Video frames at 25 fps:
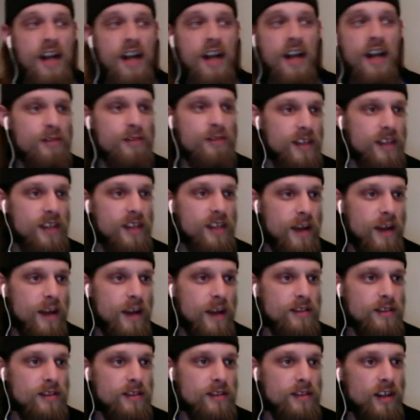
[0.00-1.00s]
But another thing
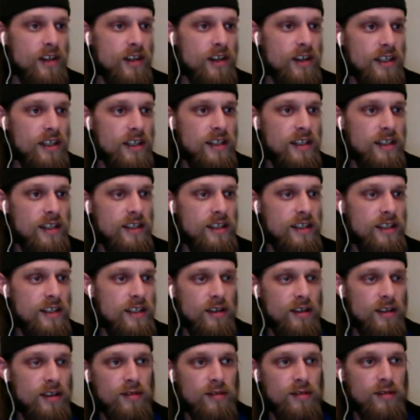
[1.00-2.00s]
that was very
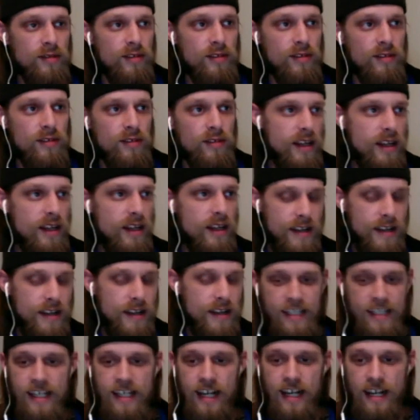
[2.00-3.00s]
you know
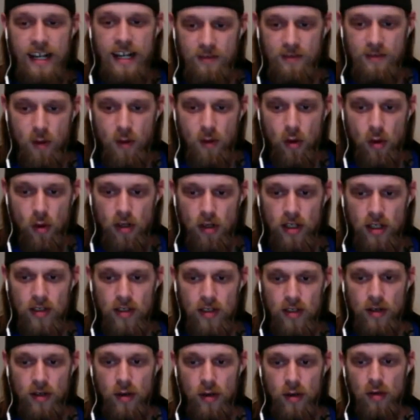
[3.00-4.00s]

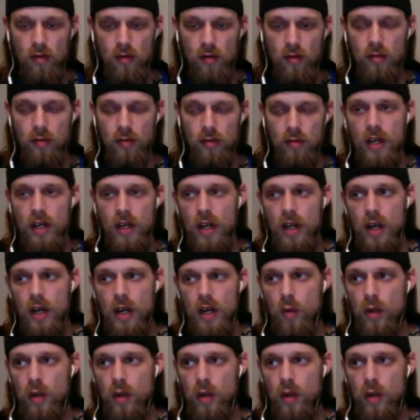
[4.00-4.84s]
1984 uh, in the courtroom